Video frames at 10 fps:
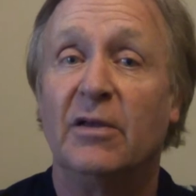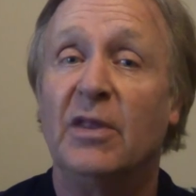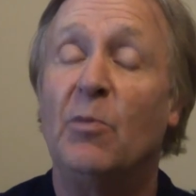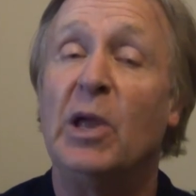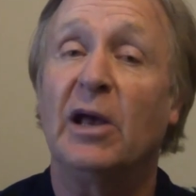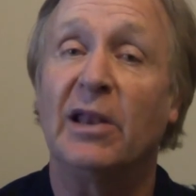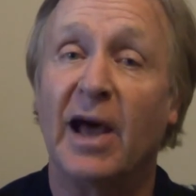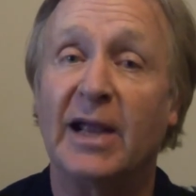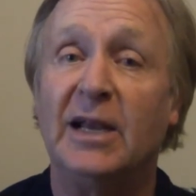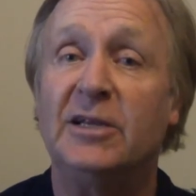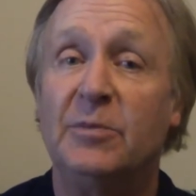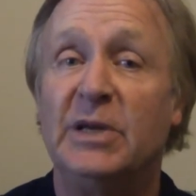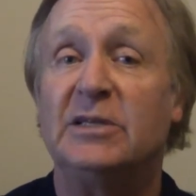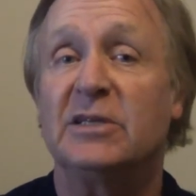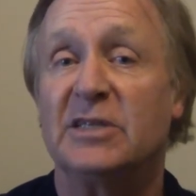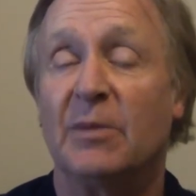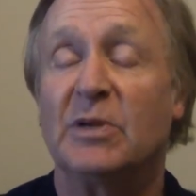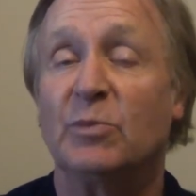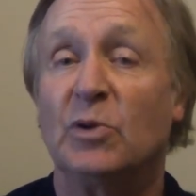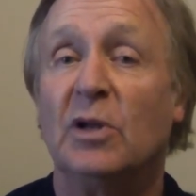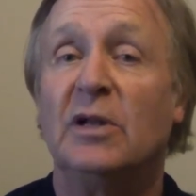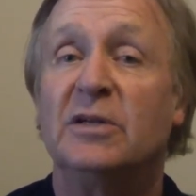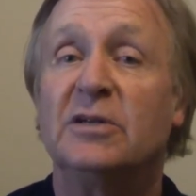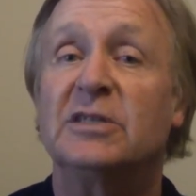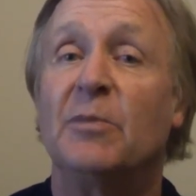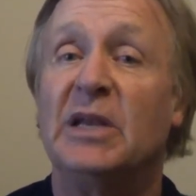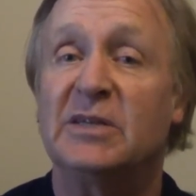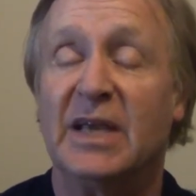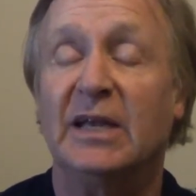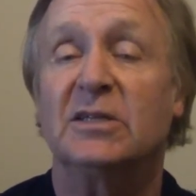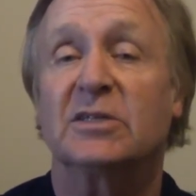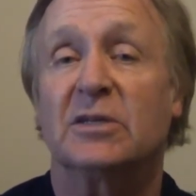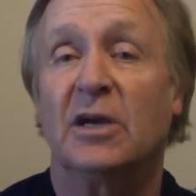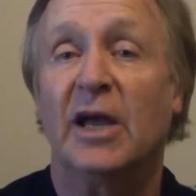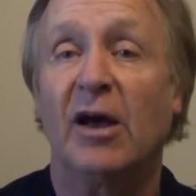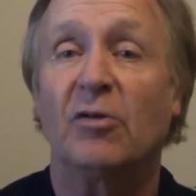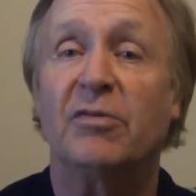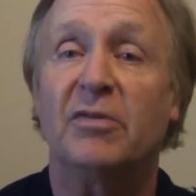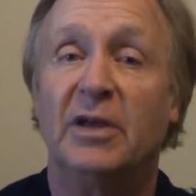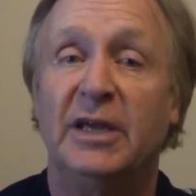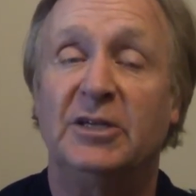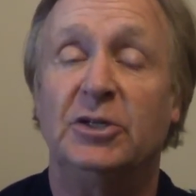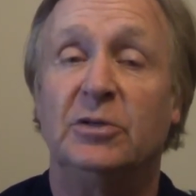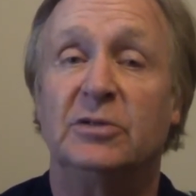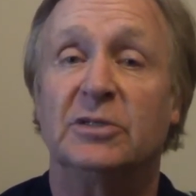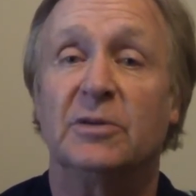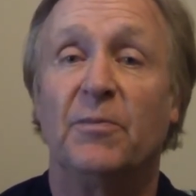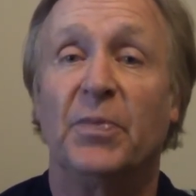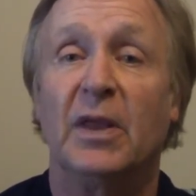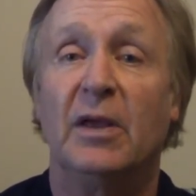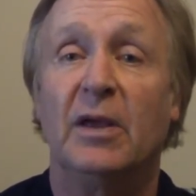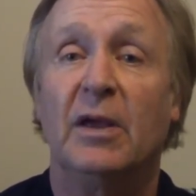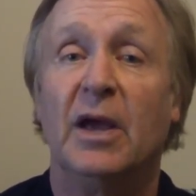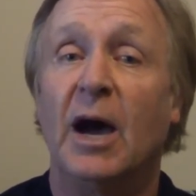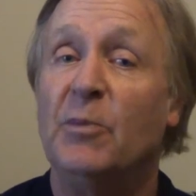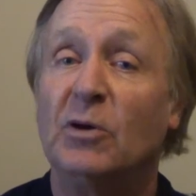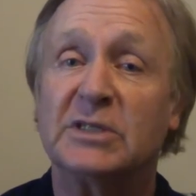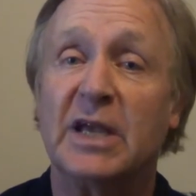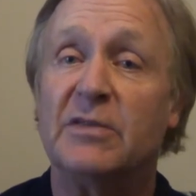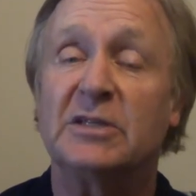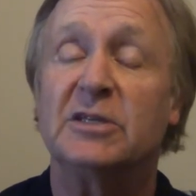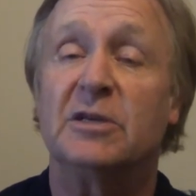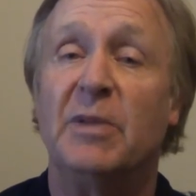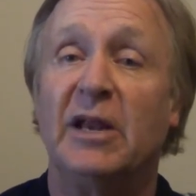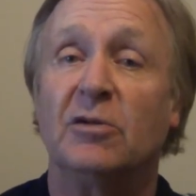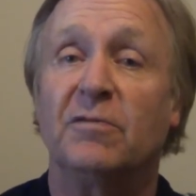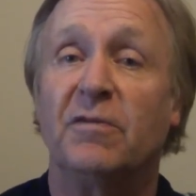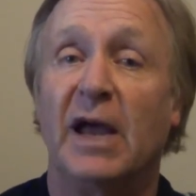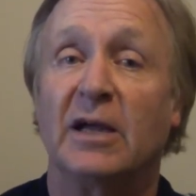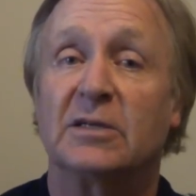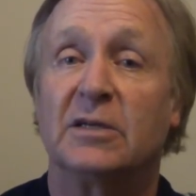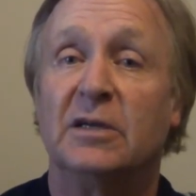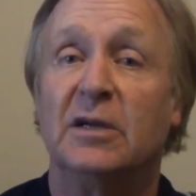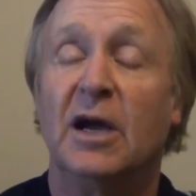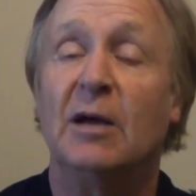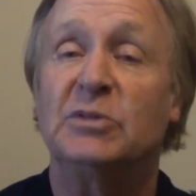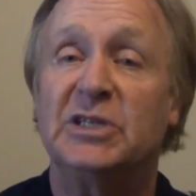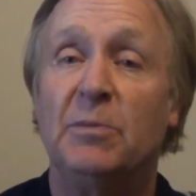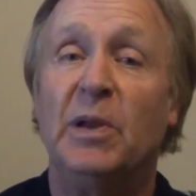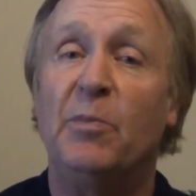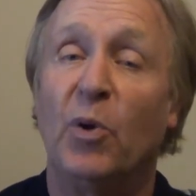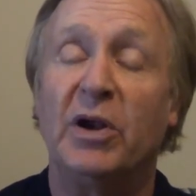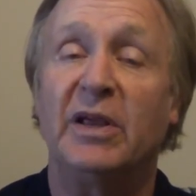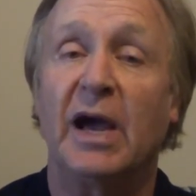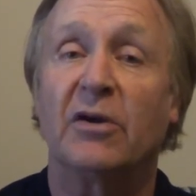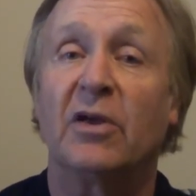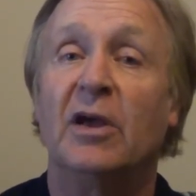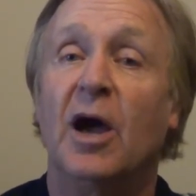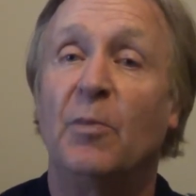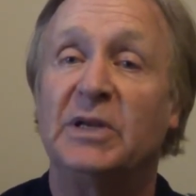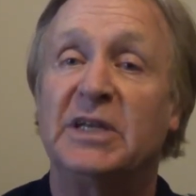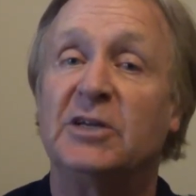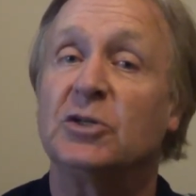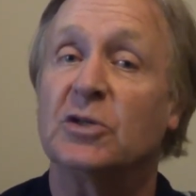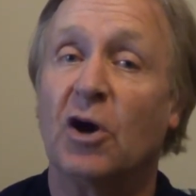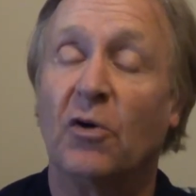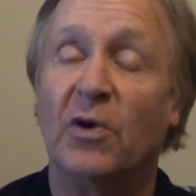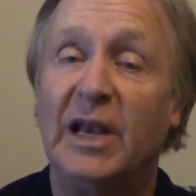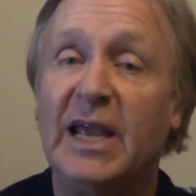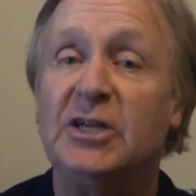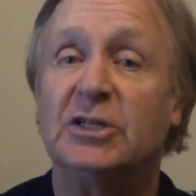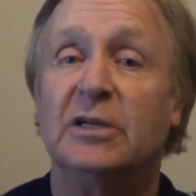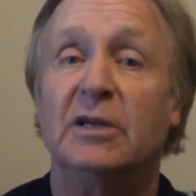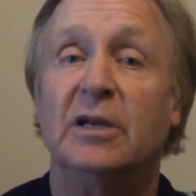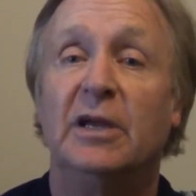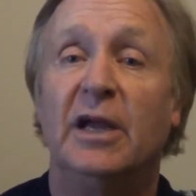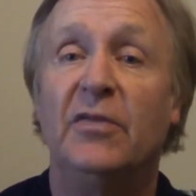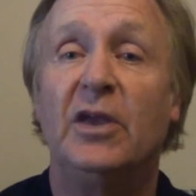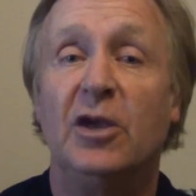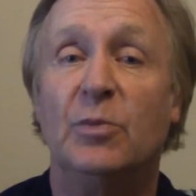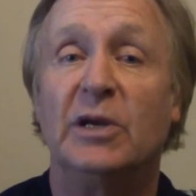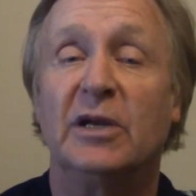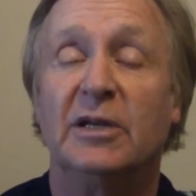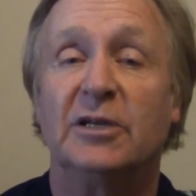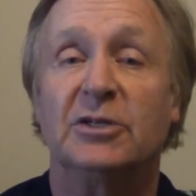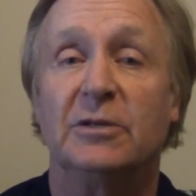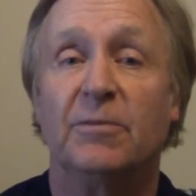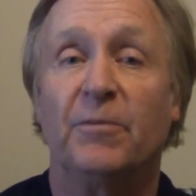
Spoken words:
then we are likely to be susceptible to some intense health issues. I'm not saying this is a medical fact. I'm simply pointing out a potential correlation in the human condition.